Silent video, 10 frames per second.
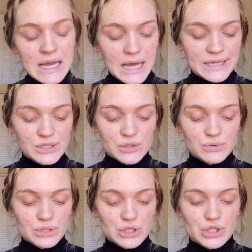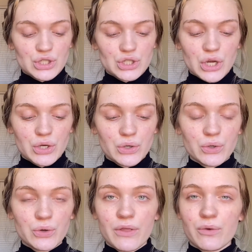I don't
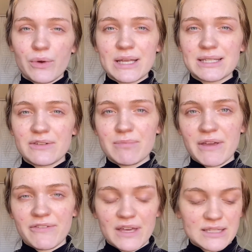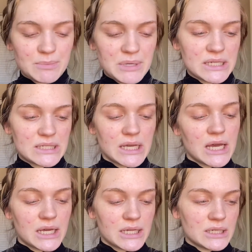show the rest of my face being
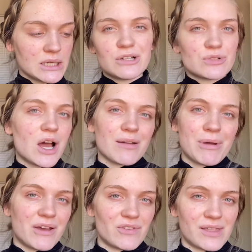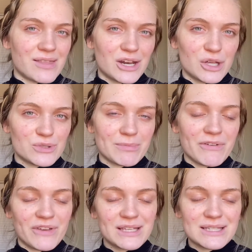done. I don't talk about everything that I used on my
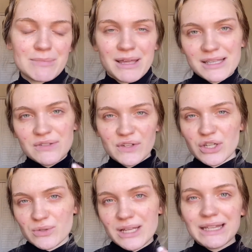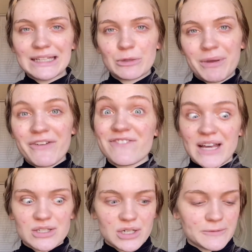face to make these videos a little bit
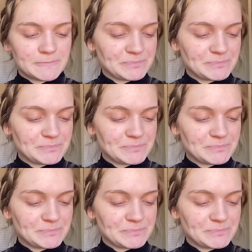faster.